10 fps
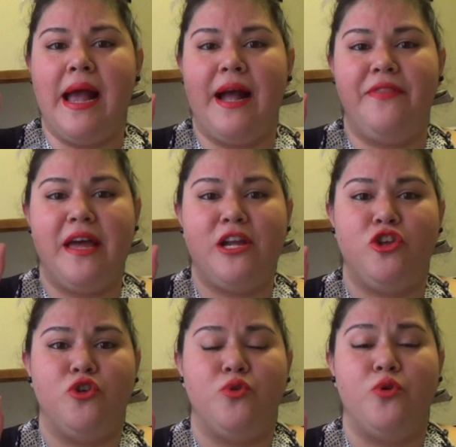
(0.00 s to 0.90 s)
and
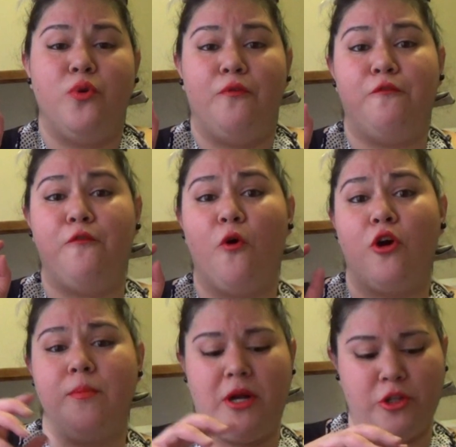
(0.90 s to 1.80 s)
then you
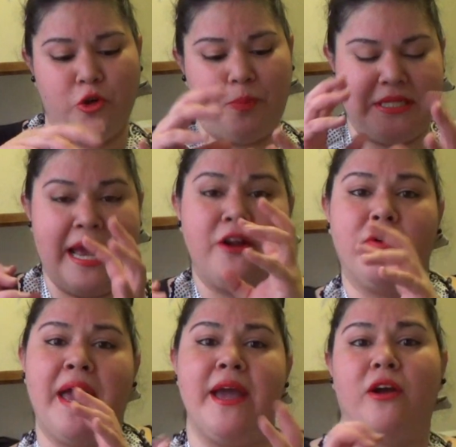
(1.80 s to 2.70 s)
form a little potato
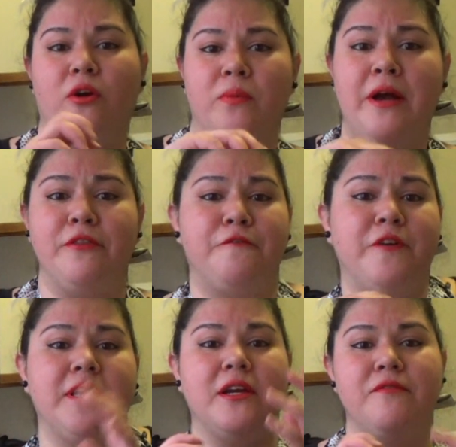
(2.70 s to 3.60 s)
cake around the
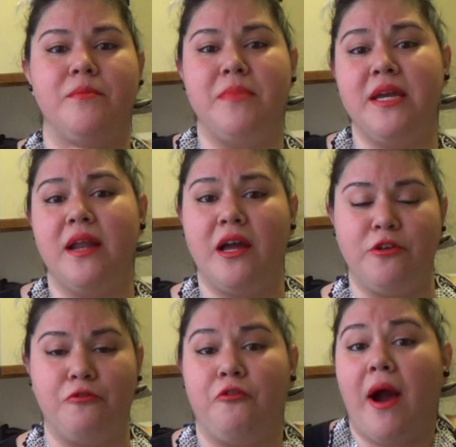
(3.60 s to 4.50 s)
filling of the meat and
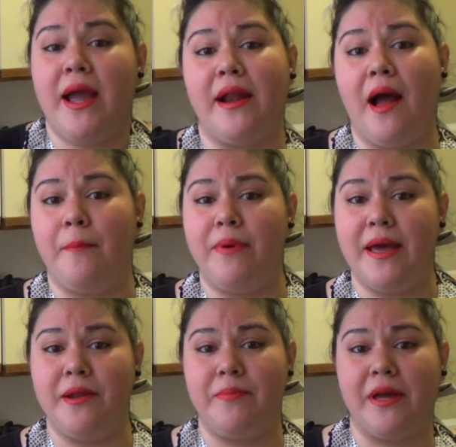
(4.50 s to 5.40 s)
you fry it up,
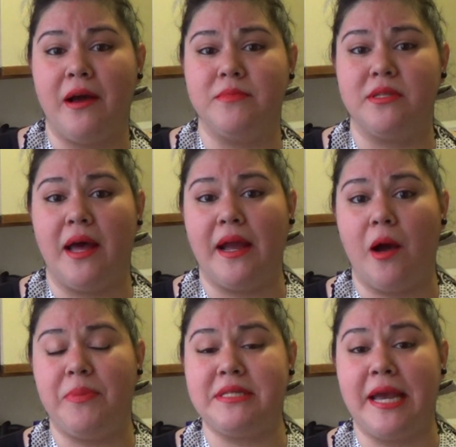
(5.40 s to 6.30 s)
and it becomes like
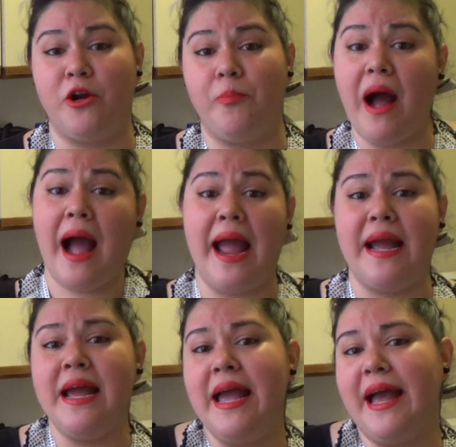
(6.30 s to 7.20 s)
a potato
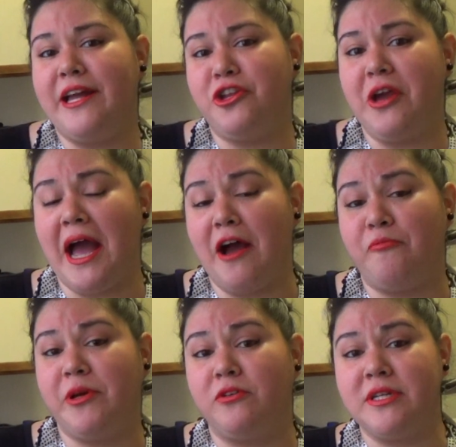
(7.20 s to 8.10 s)
pie. And you
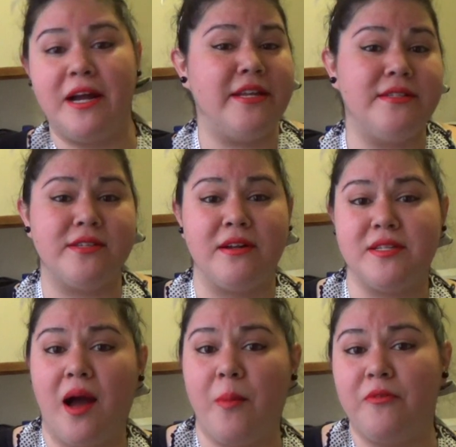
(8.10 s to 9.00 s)
have pickled onions on
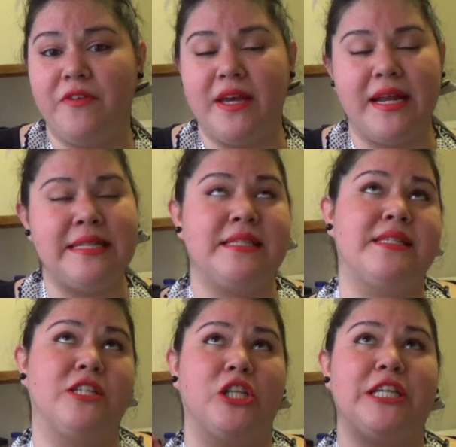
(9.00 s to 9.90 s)
top of it.
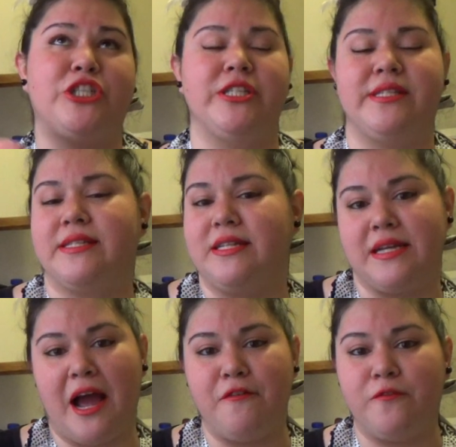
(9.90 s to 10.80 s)
It's delicious to
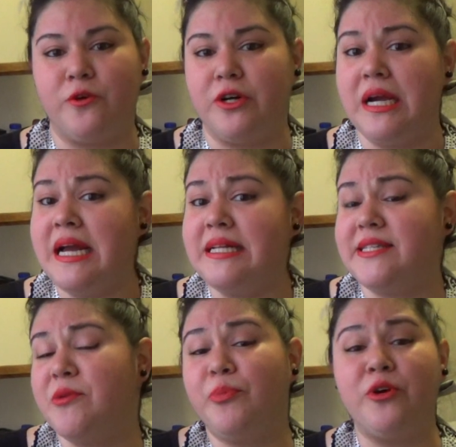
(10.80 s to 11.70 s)
die for.
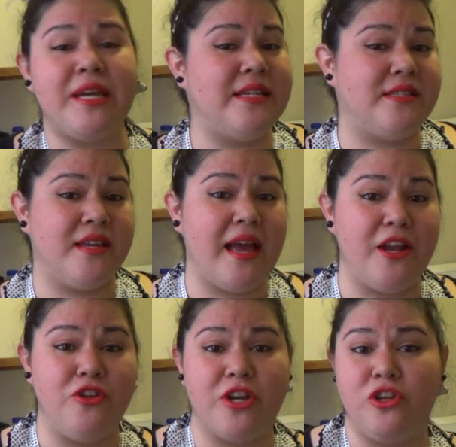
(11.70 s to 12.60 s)
Simple, easy,
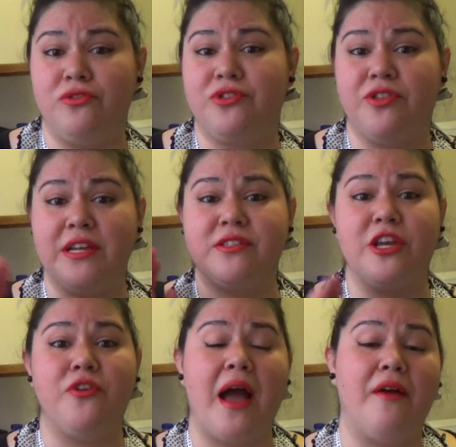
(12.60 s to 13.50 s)
and you can use the things
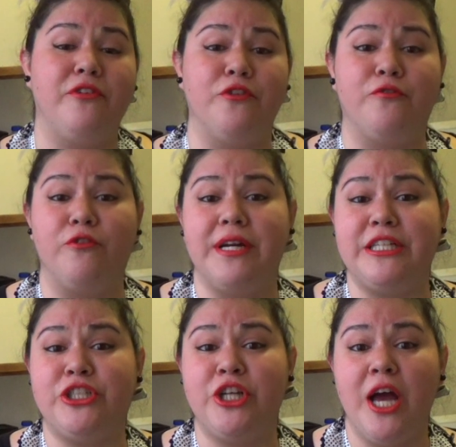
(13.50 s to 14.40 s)
that you have in your
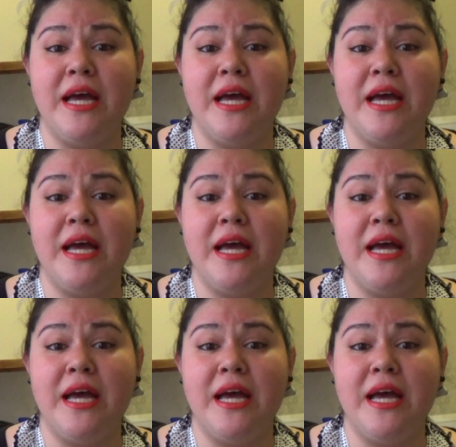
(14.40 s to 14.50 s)
fridge